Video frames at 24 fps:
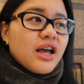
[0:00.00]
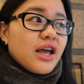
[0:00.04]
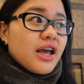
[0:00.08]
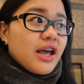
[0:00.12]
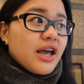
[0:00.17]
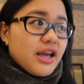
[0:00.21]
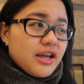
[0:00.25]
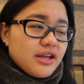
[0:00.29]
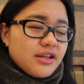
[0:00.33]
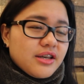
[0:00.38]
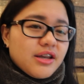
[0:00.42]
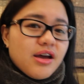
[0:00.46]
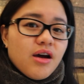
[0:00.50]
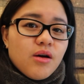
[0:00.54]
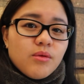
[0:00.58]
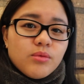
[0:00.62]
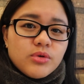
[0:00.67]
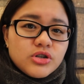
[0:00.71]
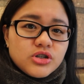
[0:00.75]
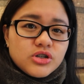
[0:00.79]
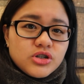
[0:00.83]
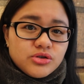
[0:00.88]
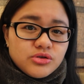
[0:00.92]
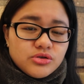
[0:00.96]
and now
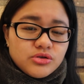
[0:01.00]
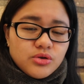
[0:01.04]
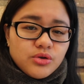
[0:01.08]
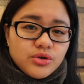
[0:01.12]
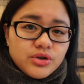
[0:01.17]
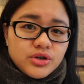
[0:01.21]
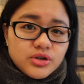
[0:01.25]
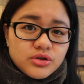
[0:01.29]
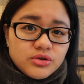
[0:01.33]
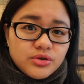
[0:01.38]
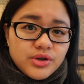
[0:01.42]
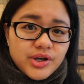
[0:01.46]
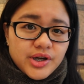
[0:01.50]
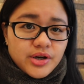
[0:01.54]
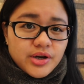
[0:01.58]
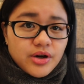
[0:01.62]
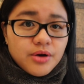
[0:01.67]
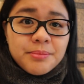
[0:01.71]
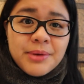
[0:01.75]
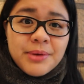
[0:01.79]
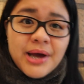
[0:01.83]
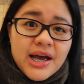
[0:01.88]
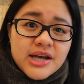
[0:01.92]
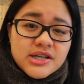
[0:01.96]
we're just going to get
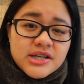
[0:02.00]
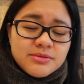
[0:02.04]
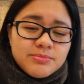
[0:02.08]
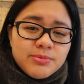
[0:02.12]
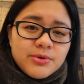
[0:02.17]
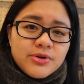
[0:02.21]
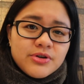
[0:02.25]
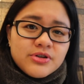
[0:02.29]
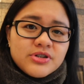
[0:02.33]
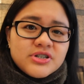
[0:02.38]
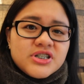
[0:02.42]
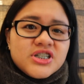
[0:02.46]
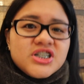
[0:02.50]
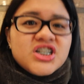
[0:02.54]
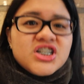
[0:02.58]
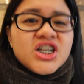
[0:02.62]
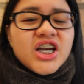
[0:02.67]
our passports,